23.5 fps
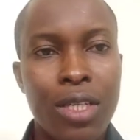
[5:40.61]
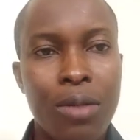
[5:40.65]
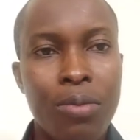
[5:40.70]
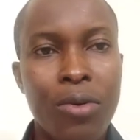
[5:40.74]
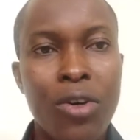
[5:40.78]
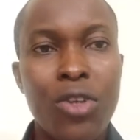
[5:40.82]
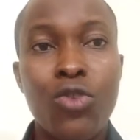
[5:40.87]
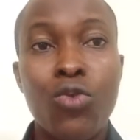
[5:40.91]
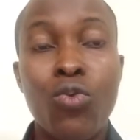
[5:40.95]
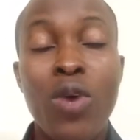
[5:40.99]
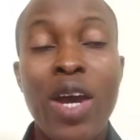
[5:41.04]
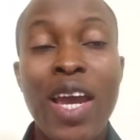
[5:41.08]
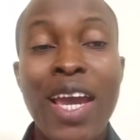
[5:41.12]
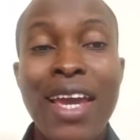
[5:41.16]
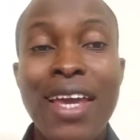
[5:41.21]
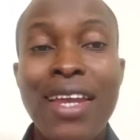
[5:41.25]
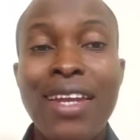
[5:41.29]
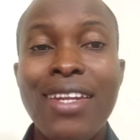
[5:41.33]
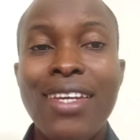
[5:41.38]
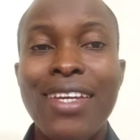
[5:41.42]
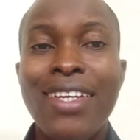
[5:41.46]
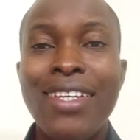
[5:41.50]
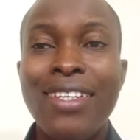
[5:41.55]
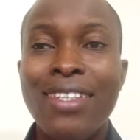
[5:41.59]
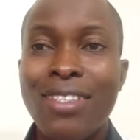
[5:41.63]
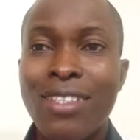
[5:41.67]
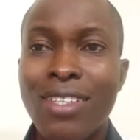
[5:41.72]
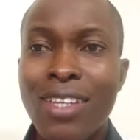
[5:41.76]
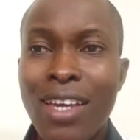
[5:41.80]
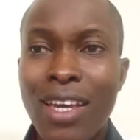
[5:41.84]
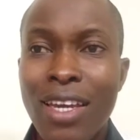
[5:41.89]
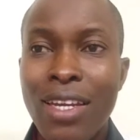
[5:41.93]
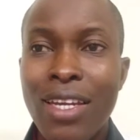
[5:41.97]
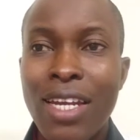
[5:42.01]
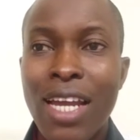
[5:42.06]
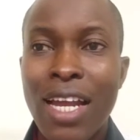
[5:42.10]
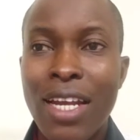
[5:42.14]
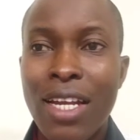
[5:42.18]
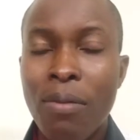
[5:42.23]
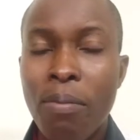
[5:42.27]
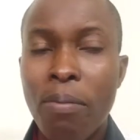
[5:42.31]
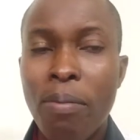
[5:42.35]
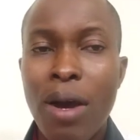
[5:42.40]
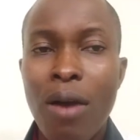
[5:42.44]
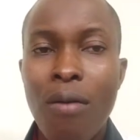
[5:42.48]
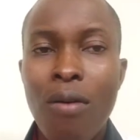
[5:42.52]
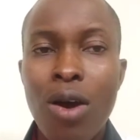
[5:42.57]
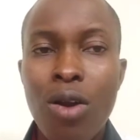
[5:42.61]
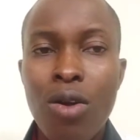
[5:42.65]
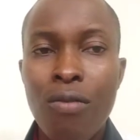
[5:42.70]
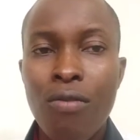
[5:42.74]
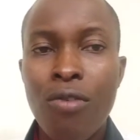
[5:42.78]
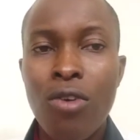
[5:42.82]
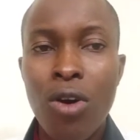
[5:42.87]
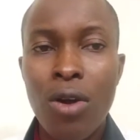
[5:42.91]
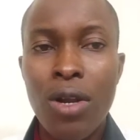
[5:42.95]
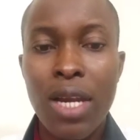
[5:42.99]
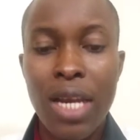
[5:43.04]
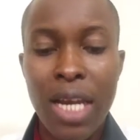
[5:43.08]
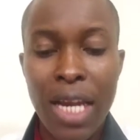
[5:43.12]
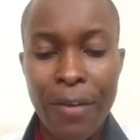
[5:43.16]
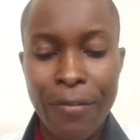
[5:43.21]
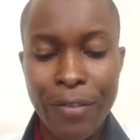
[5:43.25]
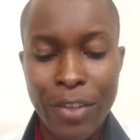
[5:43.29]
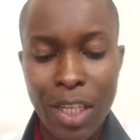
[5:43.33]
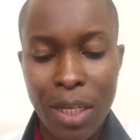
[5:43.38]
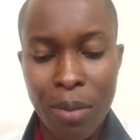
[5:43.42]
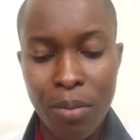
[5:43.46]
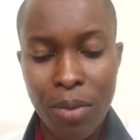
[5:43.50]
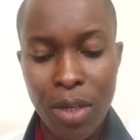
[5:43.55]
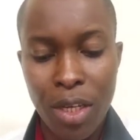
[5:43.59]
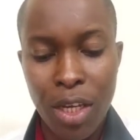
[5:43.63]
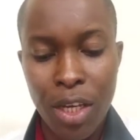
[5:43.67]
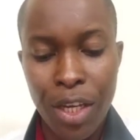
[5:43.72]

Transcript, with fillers: But when he sin and the power of God left him,